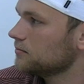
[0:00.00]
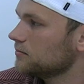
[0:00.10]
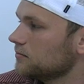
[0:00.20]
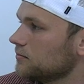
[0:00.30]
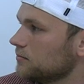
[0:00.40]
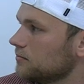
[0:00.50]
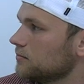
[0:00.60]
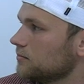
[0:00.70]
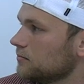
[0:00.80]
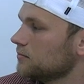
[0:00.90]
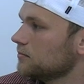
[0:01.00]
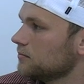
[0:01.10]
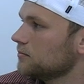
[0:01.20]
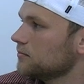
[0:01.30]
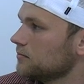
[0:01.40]

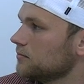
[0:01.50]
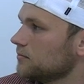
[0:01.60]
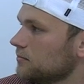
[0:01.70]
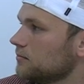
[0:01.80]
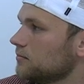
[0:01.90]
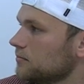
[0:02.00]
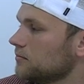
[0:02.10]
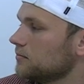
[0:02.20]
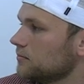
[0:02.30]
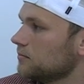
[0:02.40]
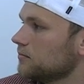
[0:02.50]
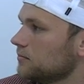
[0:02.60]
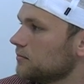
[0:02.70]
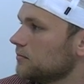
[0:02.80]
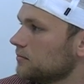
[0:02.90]

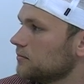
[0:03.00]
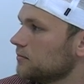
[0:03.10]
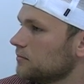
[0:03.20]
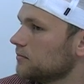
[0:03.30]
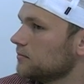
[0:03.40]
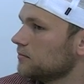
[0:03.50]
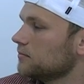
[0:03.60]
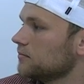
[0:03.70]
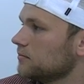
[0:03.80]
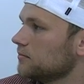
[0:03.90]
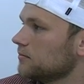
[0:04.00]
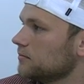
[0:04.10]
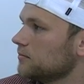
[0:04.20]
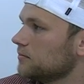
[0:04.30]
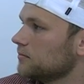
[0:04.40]

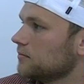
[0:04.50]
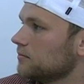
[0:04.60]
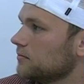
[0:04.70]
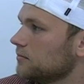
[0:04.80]
No words are spoken by the person on screen.